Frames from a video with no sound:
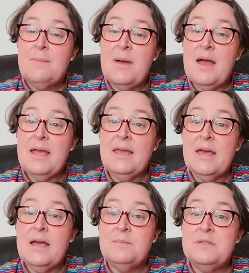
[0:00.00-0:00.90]
my
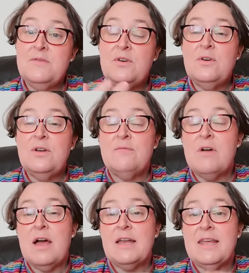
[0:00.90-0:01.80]
cup's full and
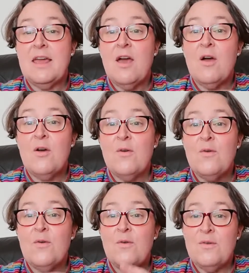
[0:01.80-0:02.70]
running
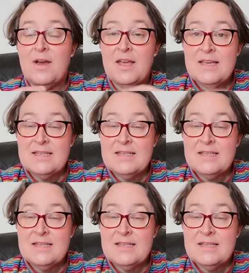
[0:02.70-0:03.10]
over.